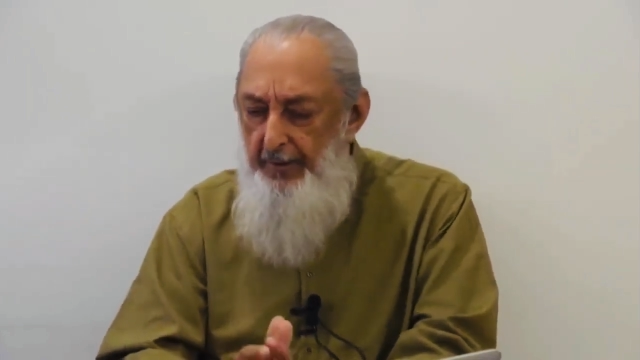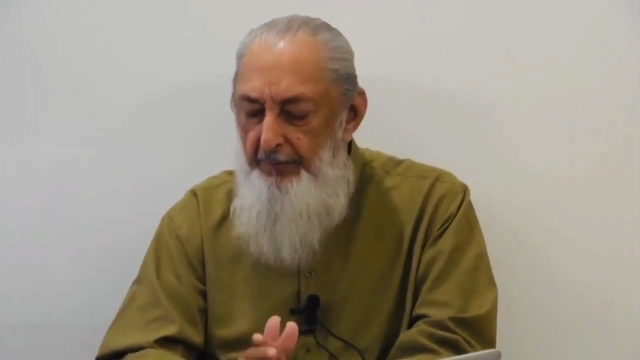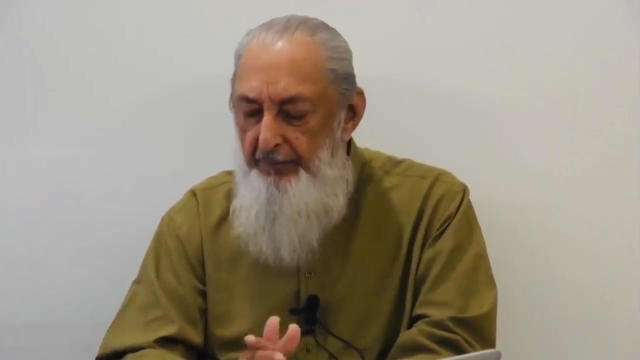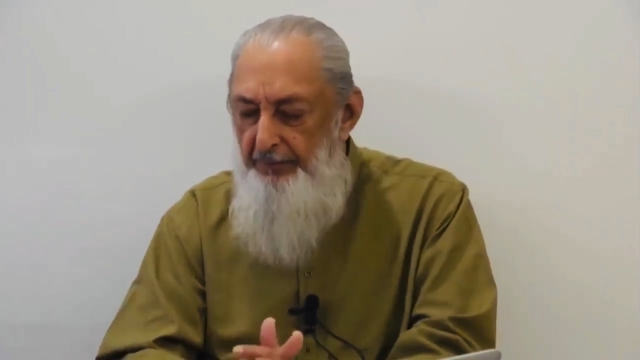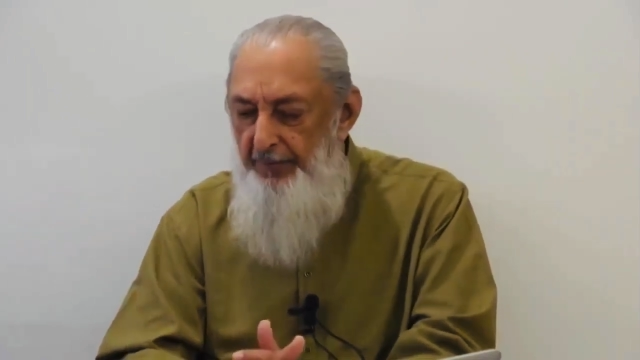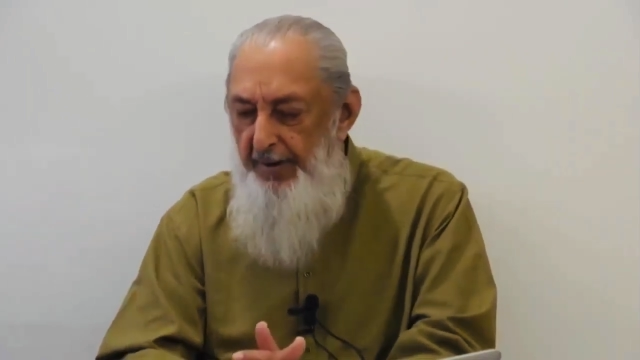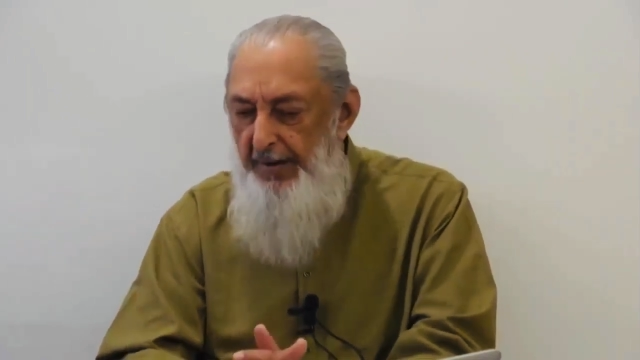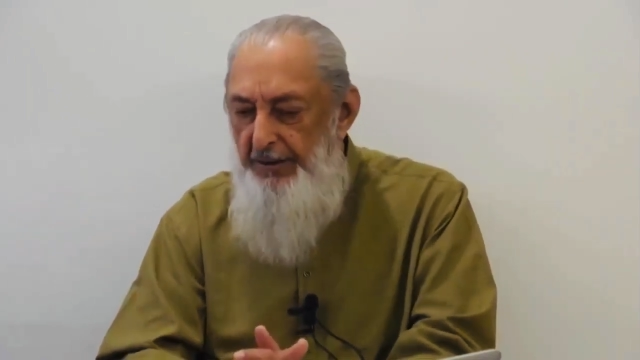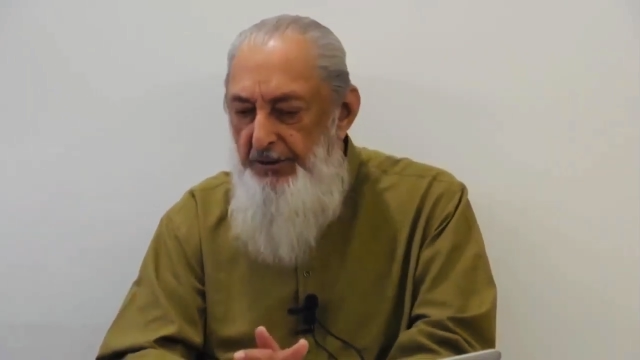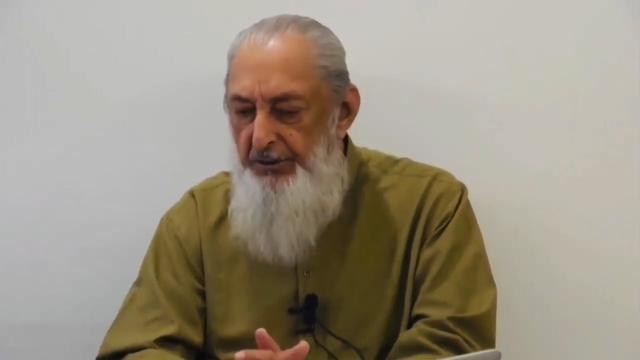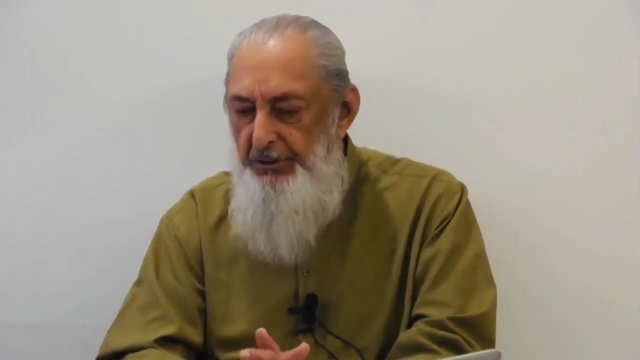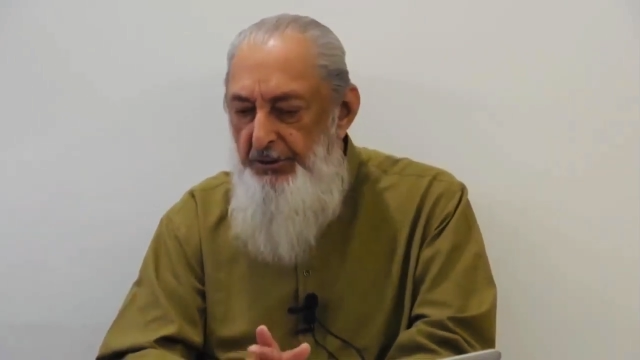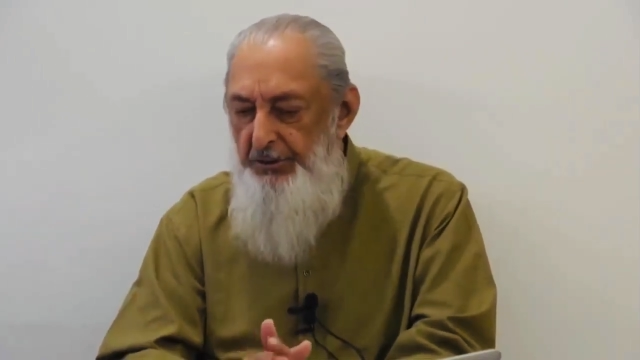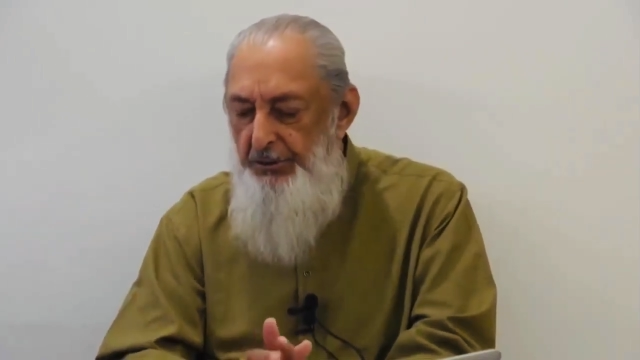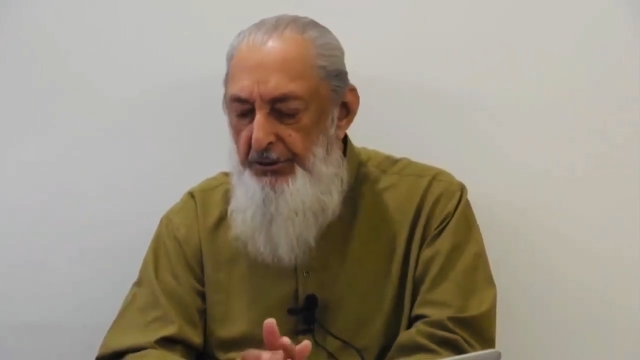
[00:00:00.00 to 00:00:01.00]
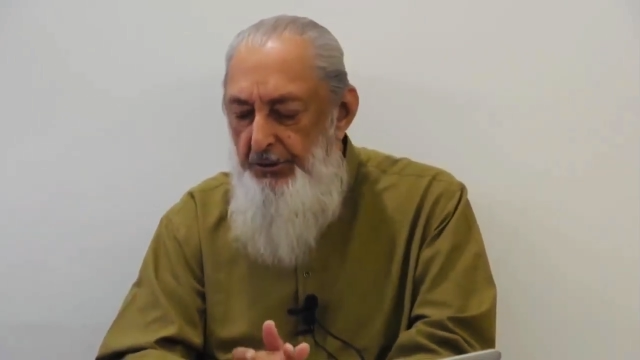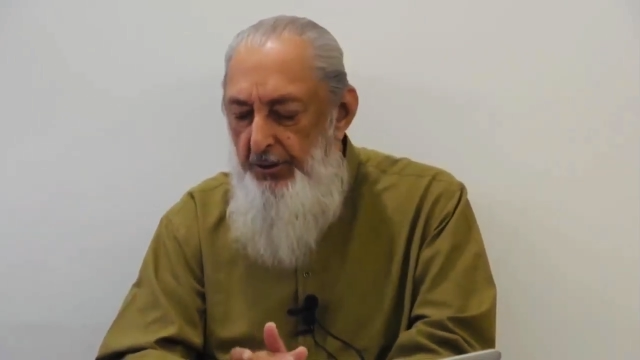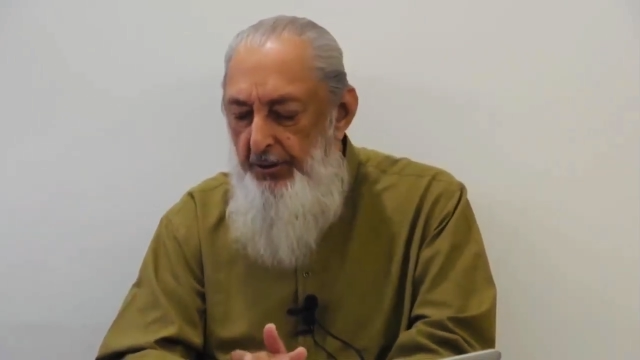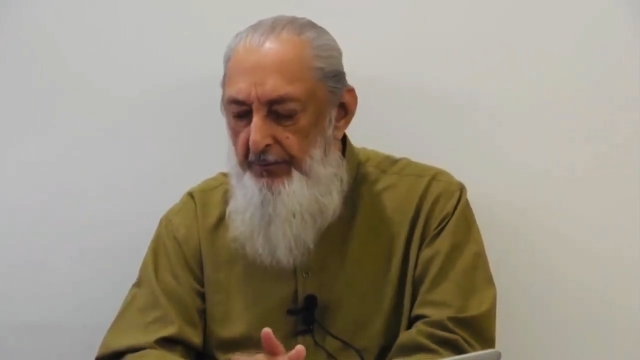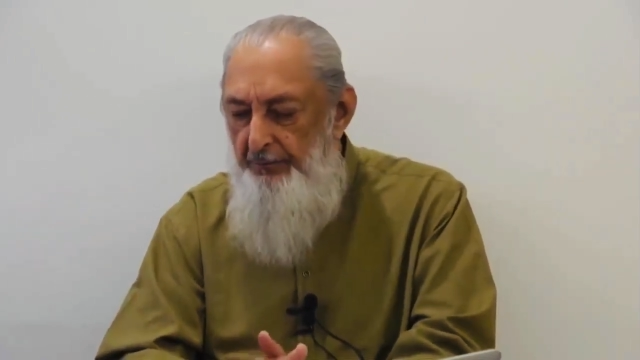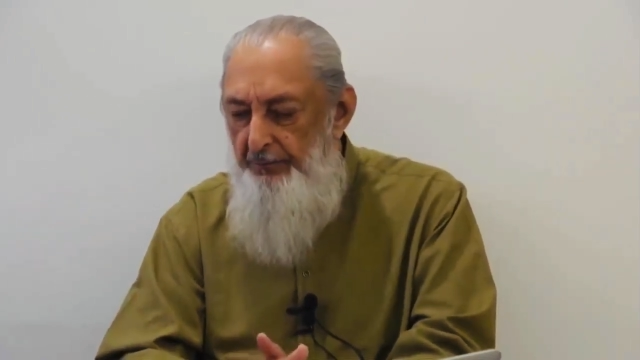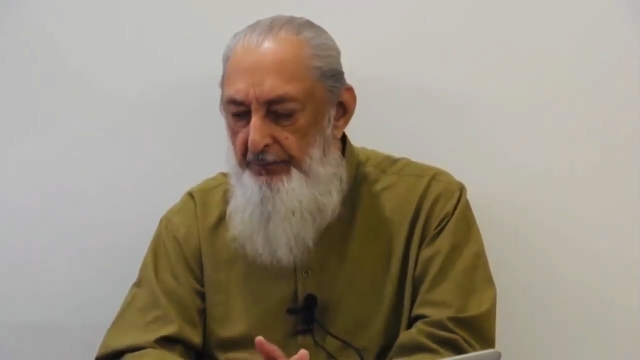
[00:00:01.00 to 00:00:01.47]
a flash
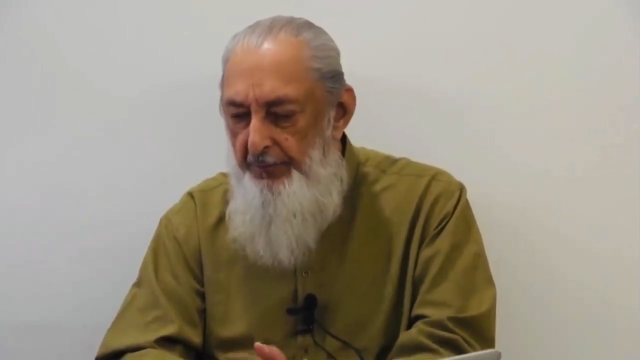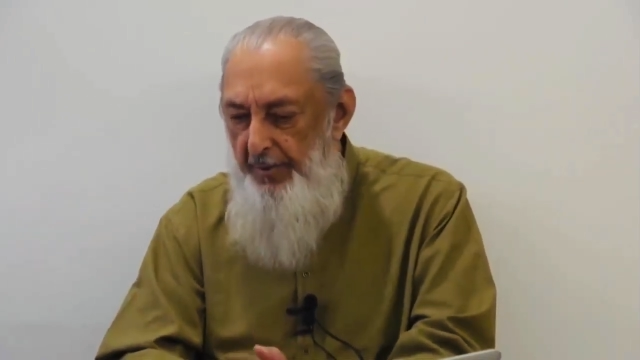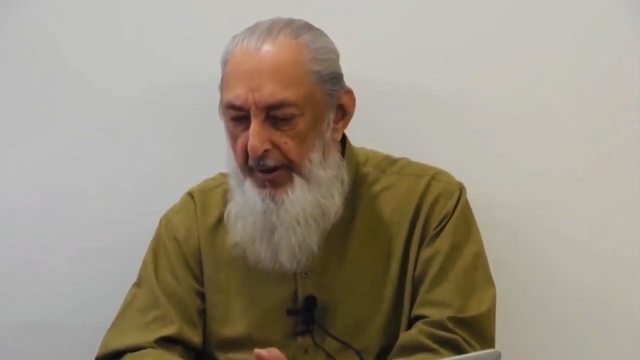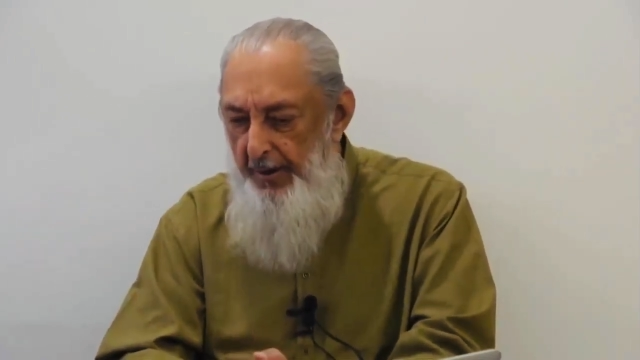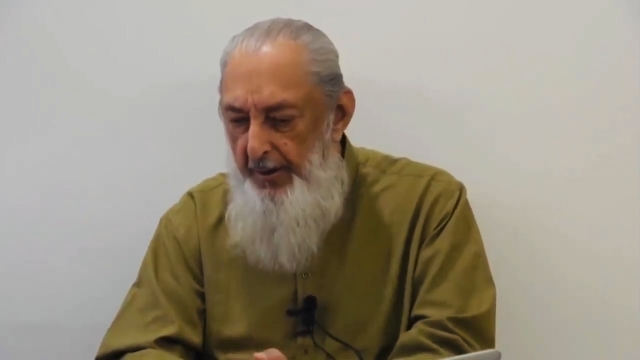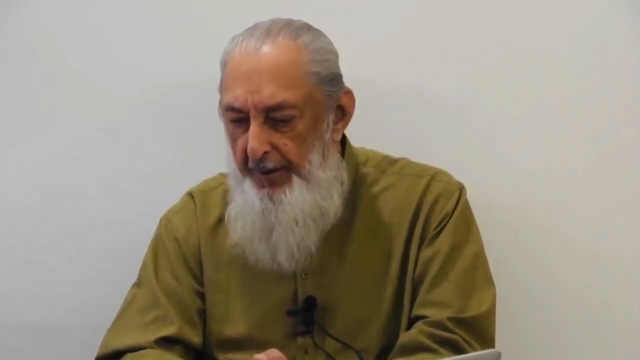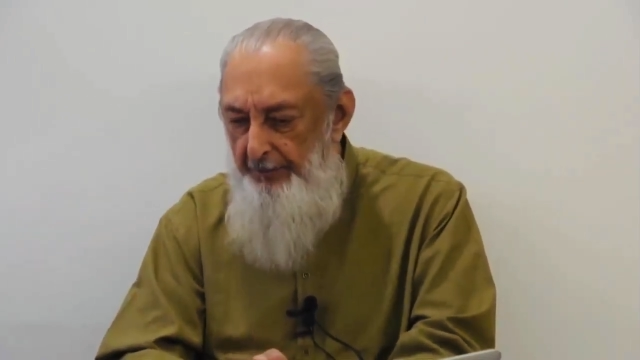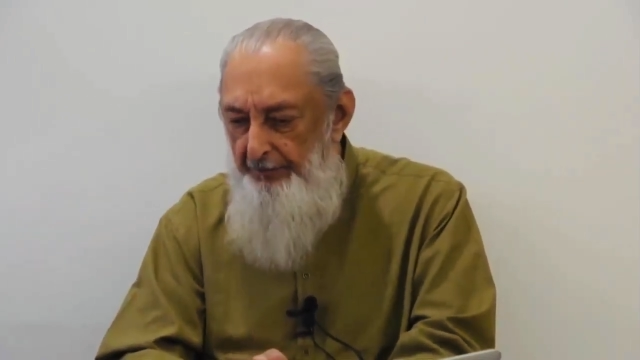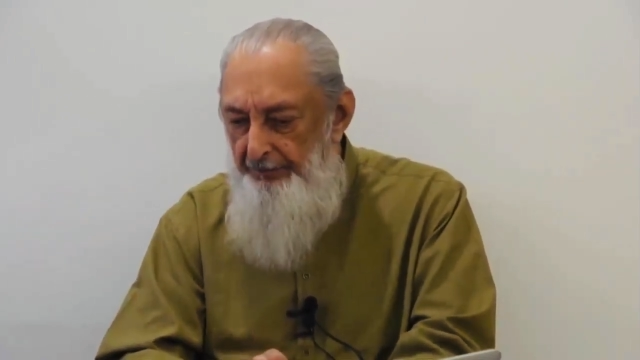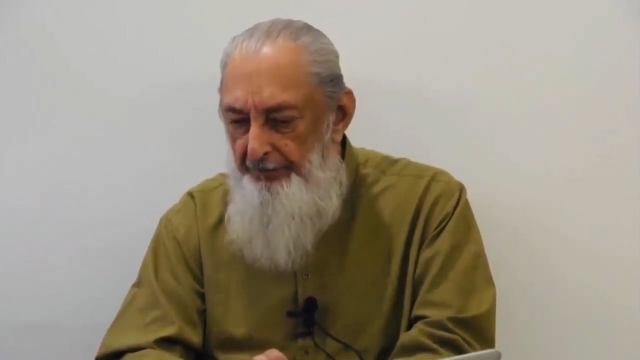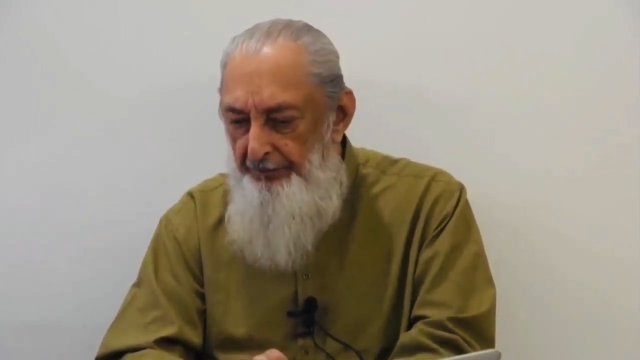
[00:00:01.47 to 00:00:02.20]
of fire.